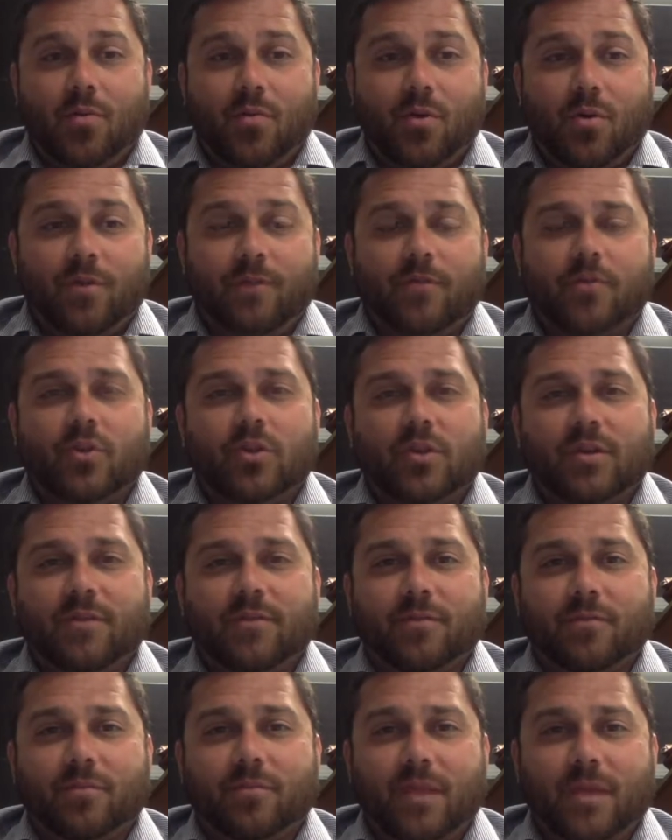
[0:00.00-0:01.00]
Well, if you're
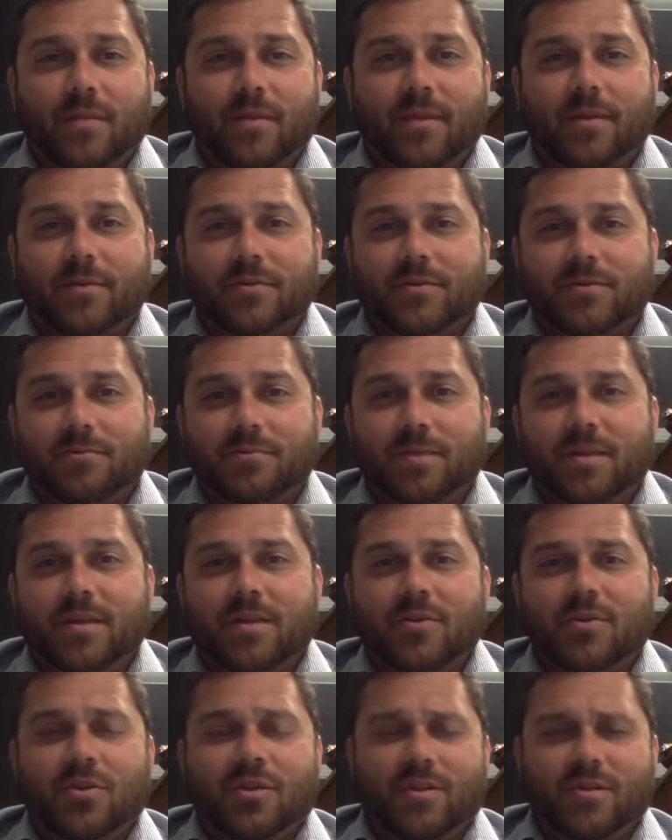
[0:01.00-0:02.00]
looking for playmaker
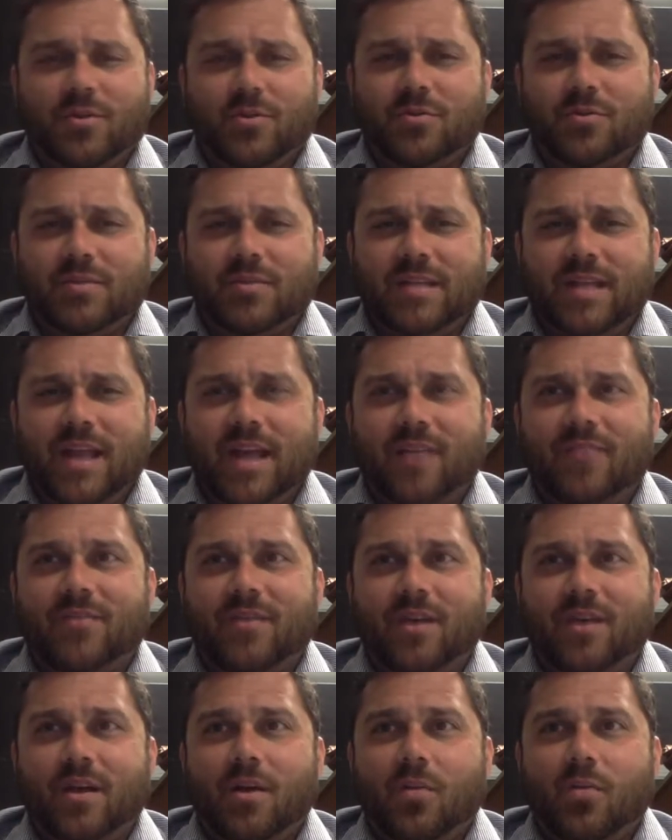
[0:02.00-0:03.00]
speed, you look at
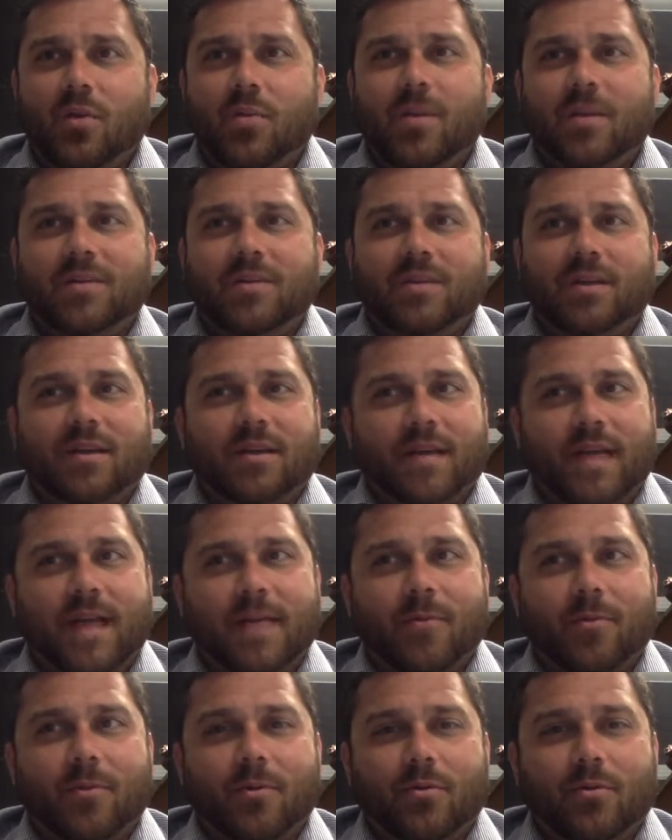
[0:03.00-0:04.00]
UCF. What about Doug
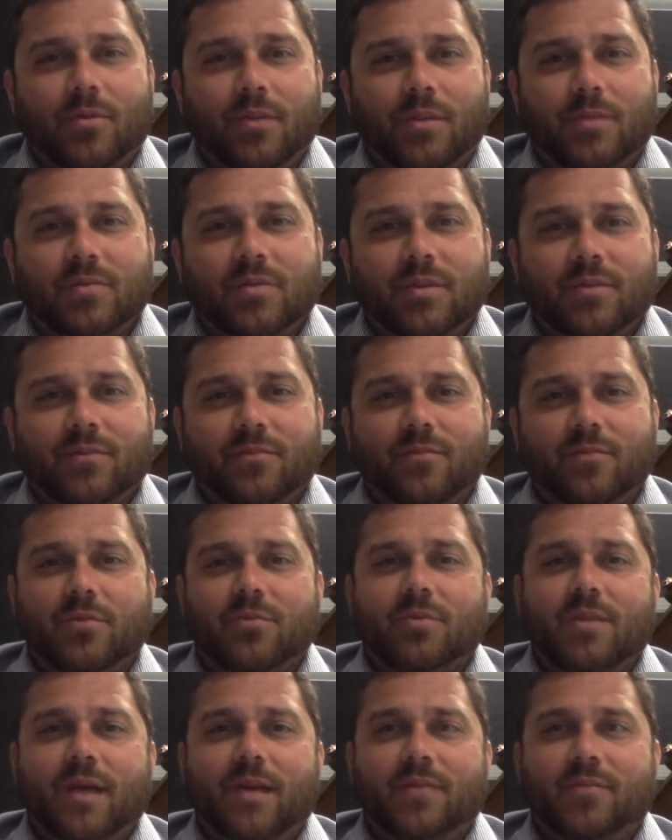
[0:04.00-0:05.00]
Gabriel? He was there from
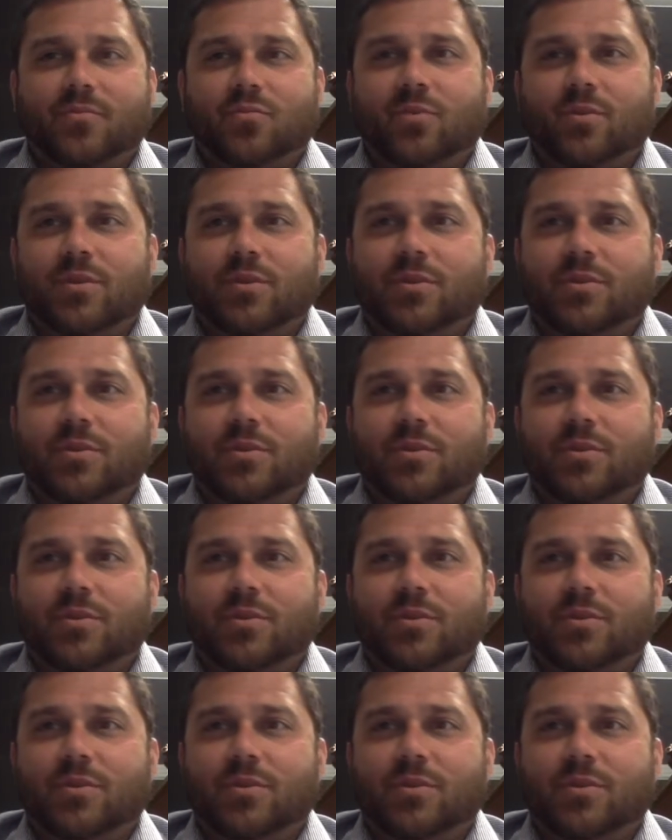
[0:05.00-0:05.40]
2001 to